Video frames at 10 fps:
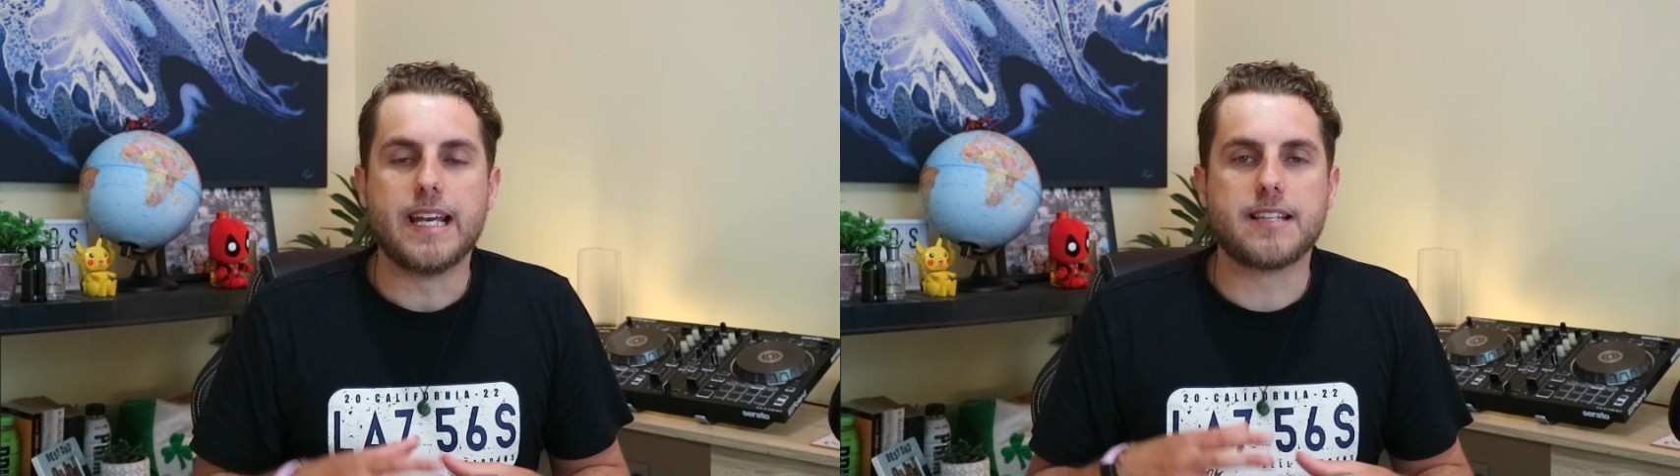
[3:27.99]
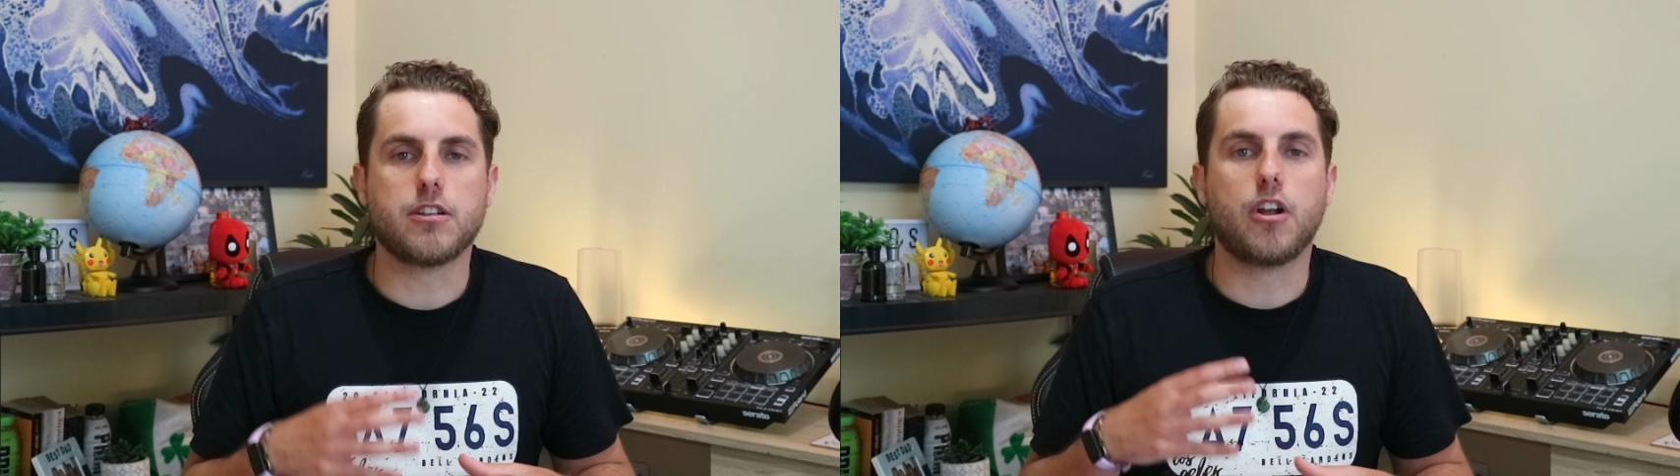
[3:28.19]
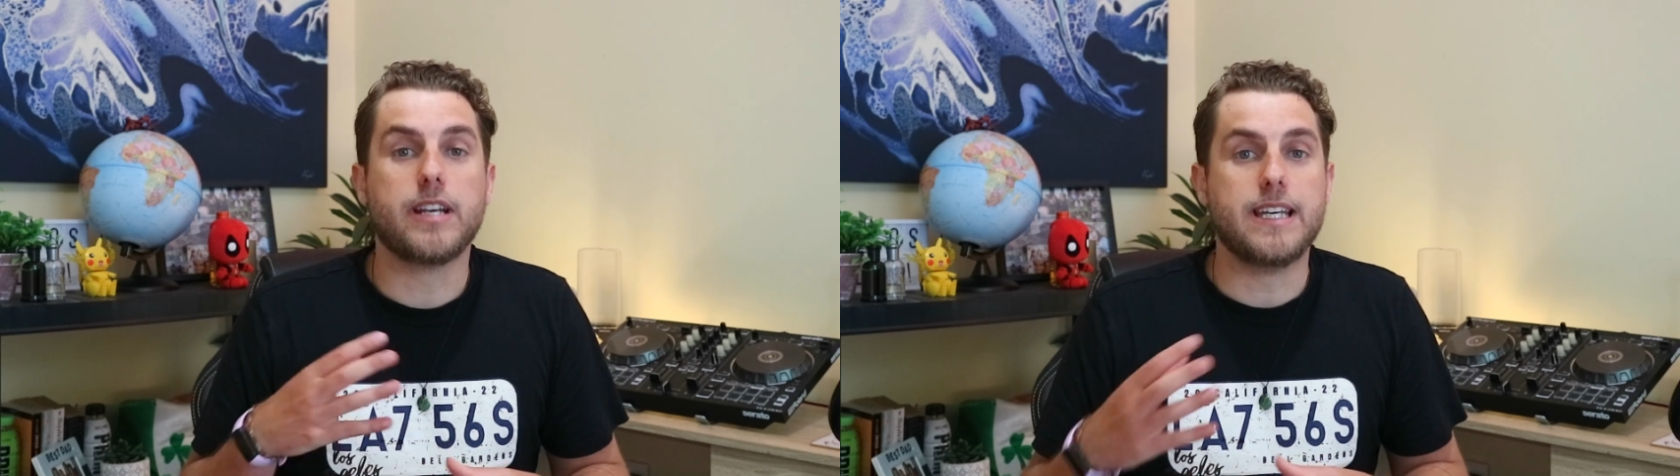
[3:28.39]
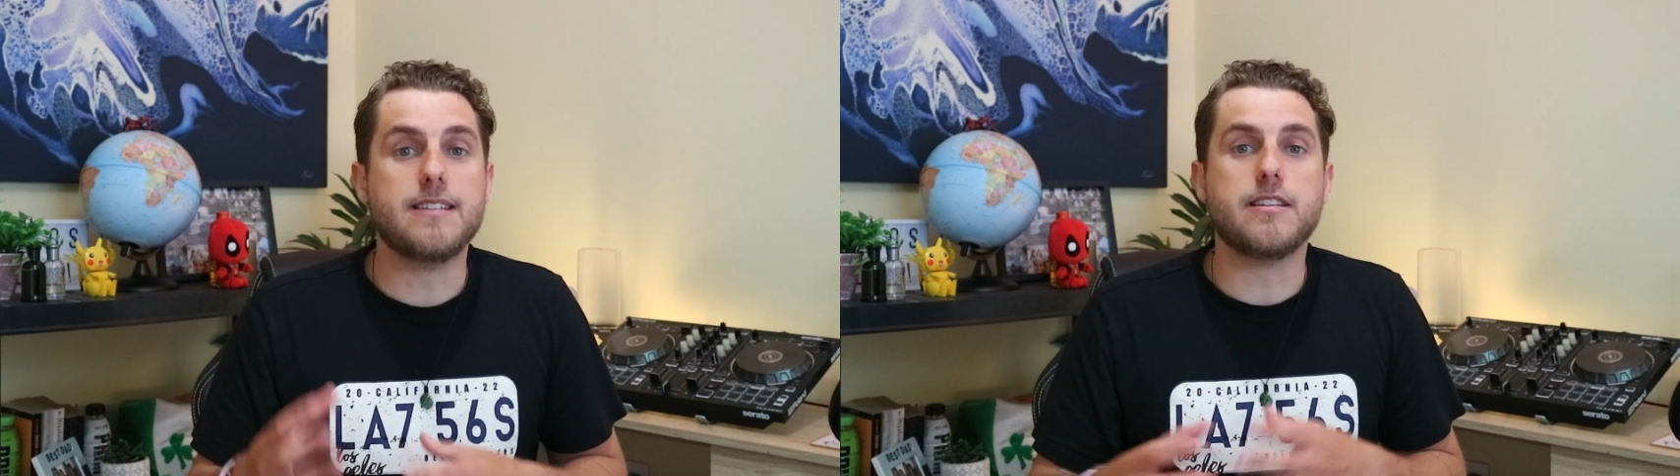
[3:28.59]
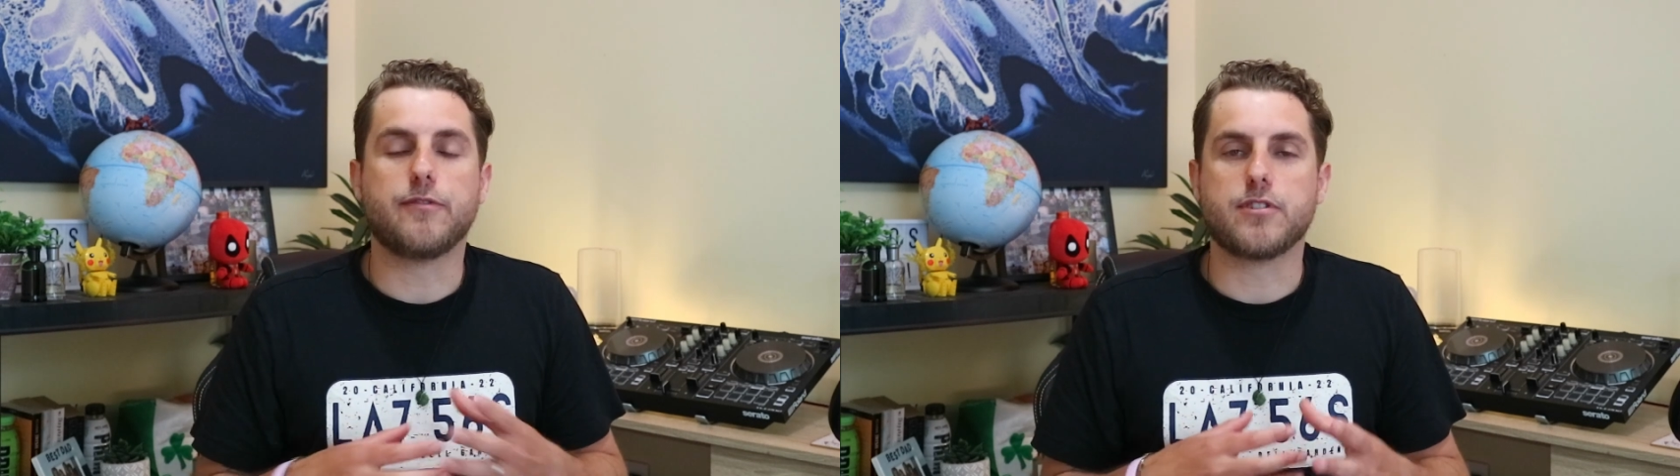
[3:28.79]
It's a lot
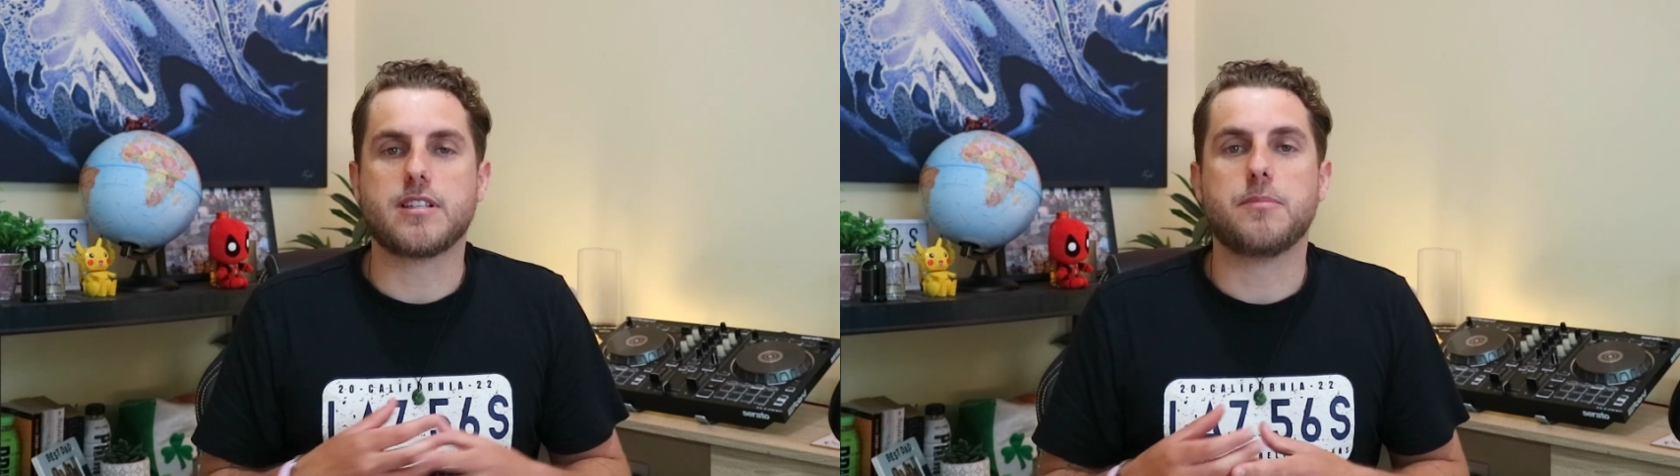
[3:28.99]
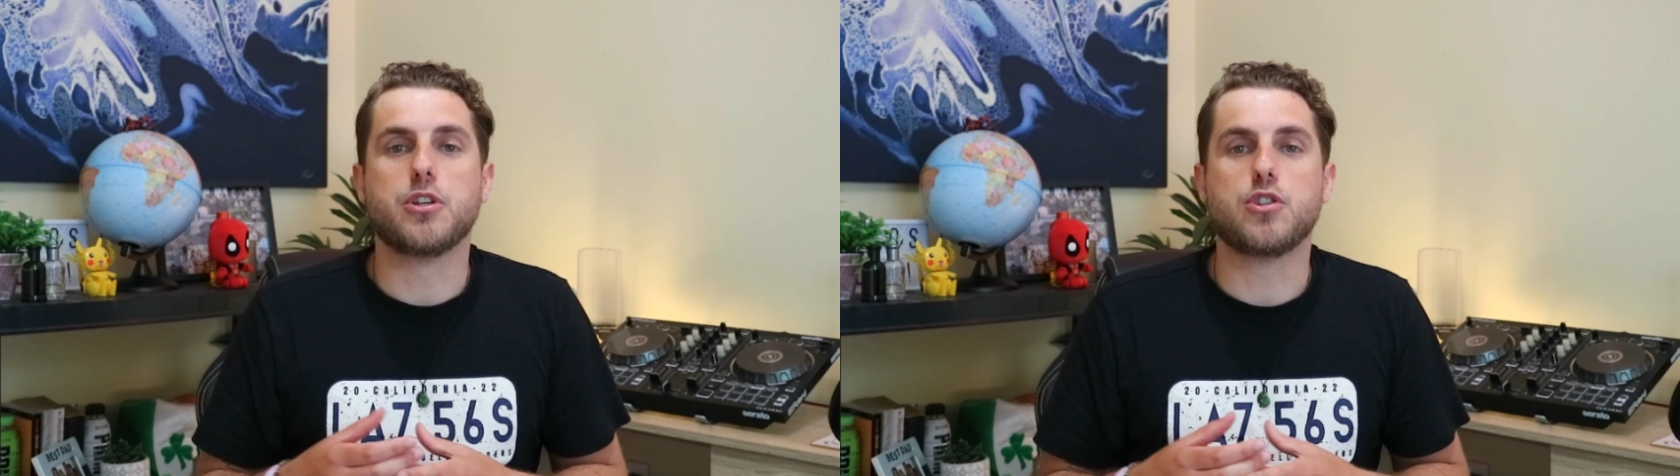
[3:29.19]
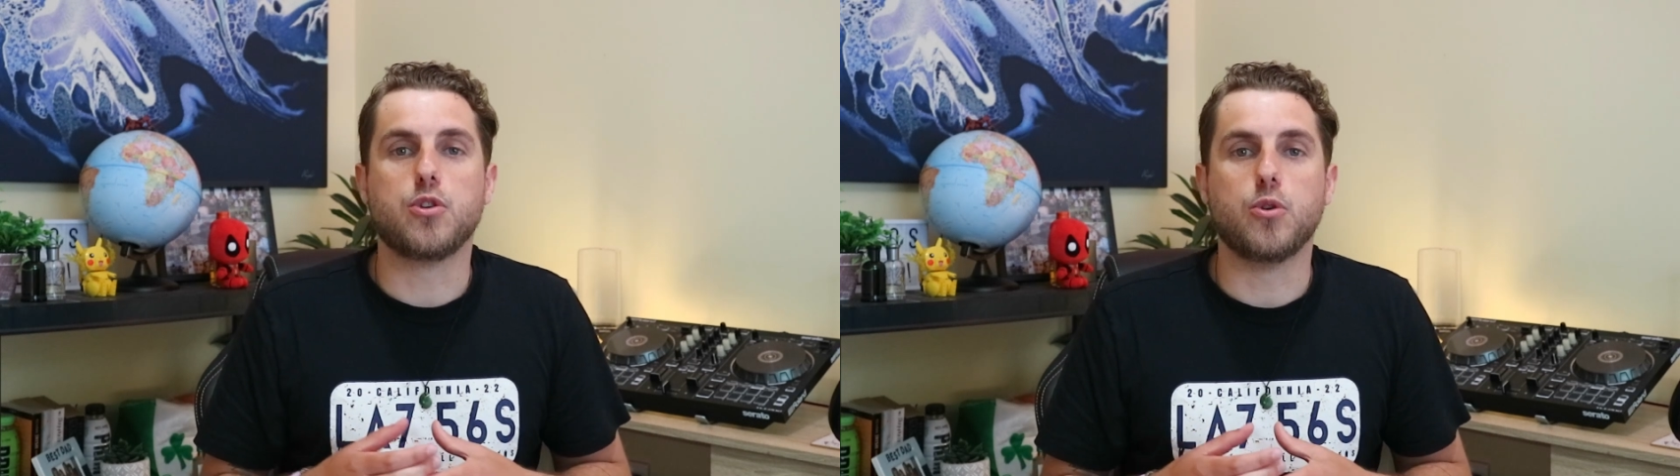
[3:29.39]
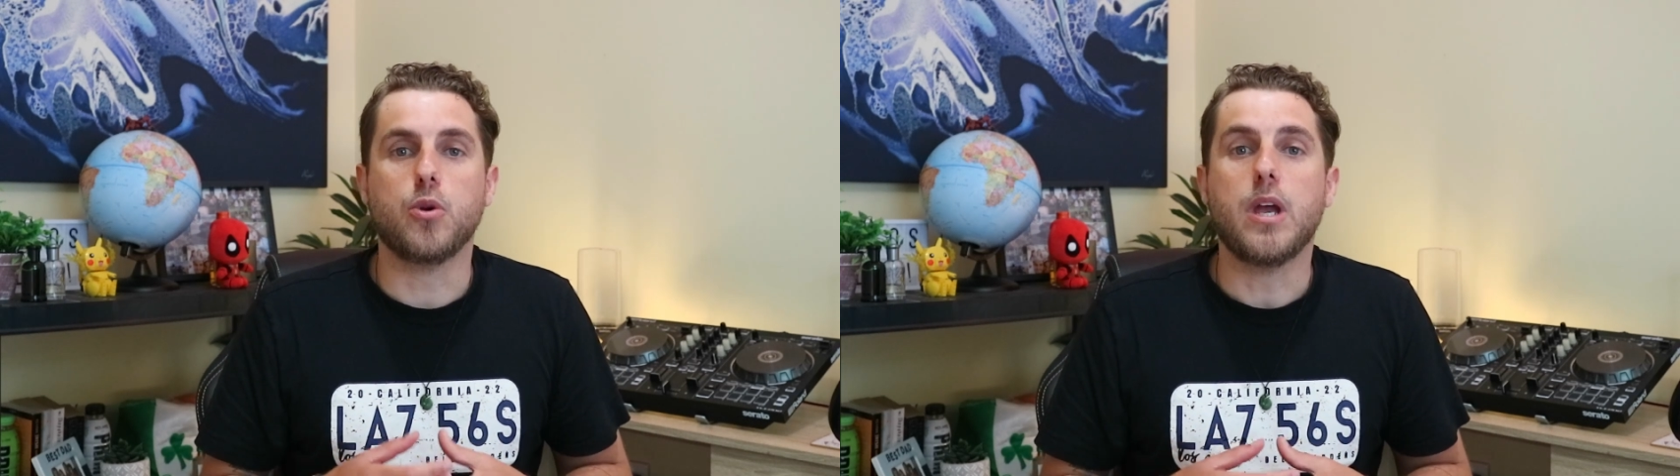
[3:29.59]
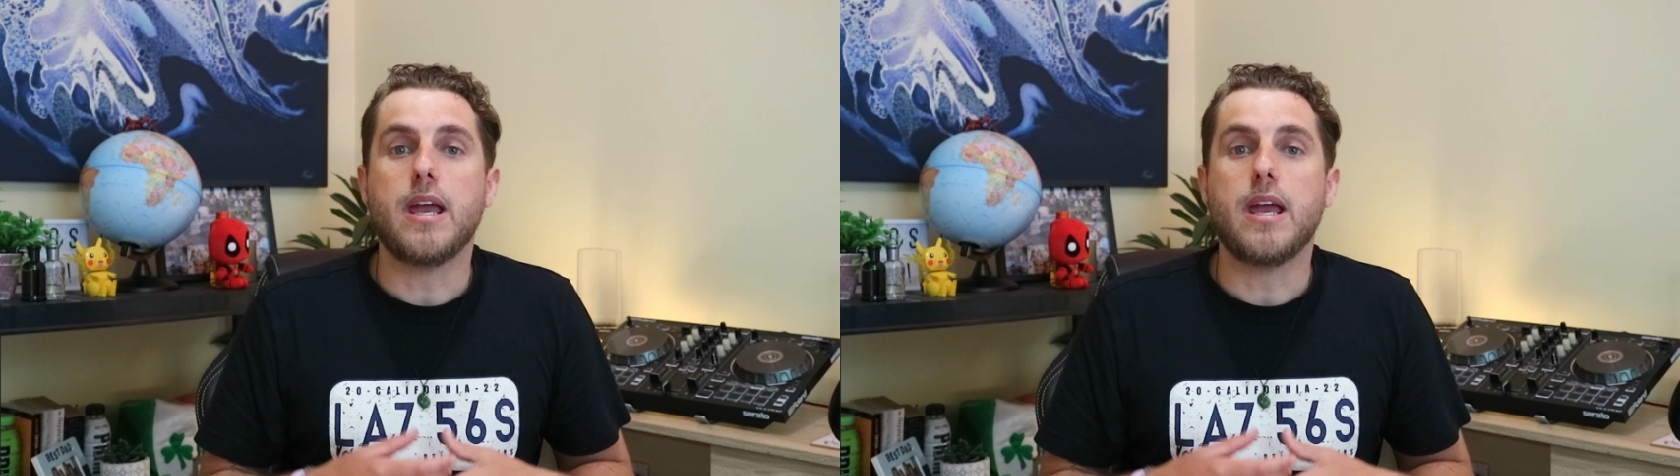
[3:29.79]
easier for someone to